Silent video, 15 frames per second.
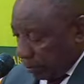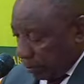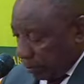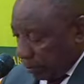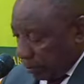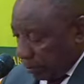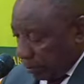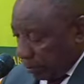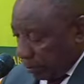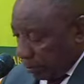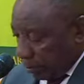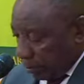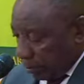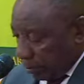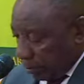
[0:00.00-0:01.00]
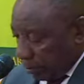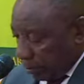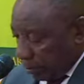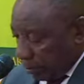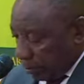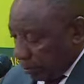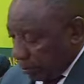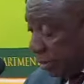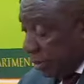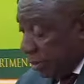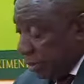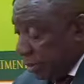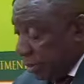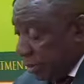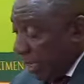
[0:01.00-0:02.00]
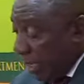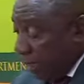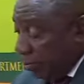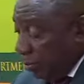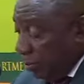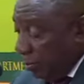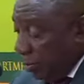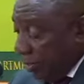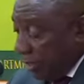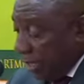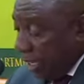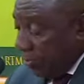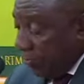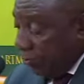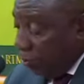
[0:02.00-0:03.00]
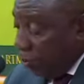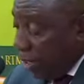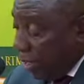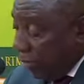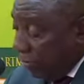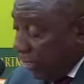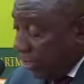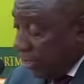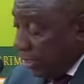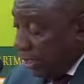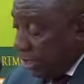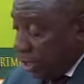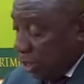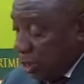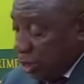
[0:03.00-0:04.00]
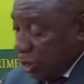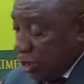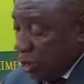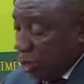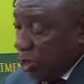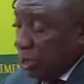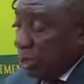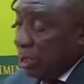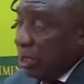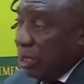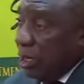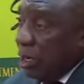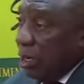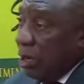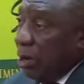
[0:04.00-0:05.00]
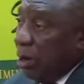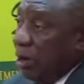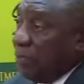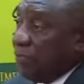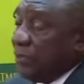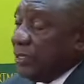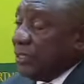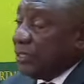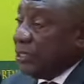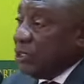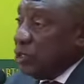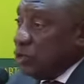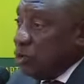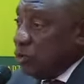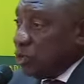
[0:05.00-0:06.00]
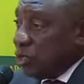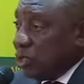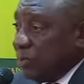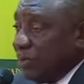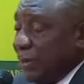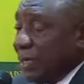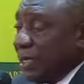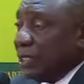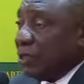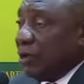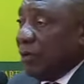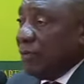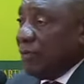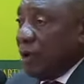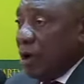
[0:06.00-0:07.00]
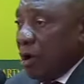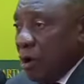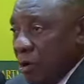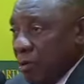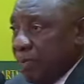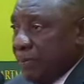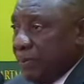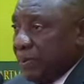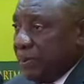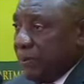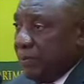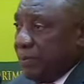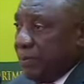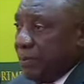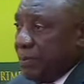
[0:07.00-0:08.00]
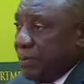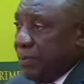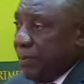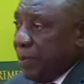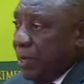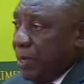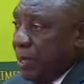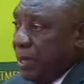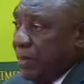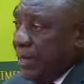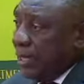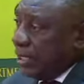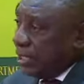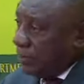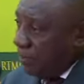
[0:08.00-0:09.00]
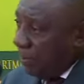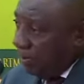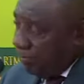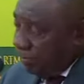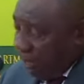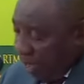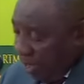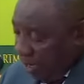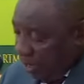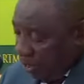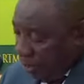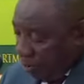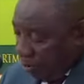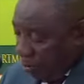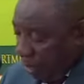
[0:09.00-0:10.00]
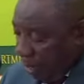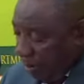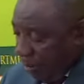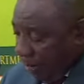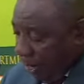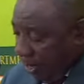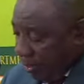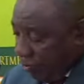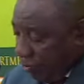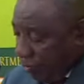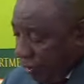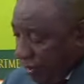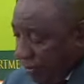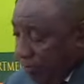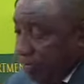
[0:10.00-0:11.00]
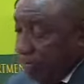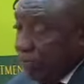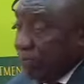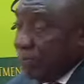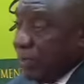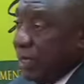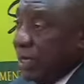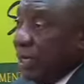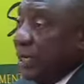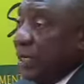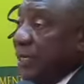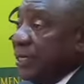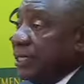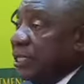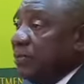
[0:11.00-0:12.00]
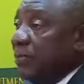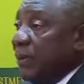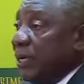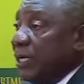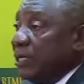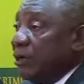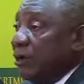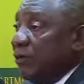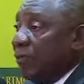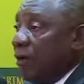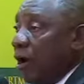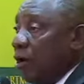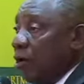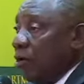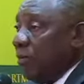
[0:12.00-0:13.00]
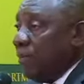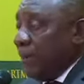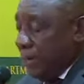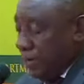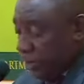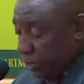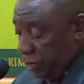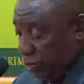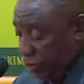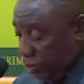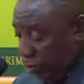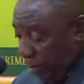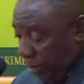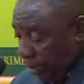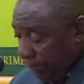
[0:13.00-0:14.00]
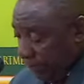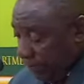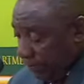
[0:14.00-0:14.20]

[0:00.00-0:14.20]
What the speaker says: We are resolute that we will take full advantage of this new spirit of hope that is prevailing through our country, a spirit of hope and renewal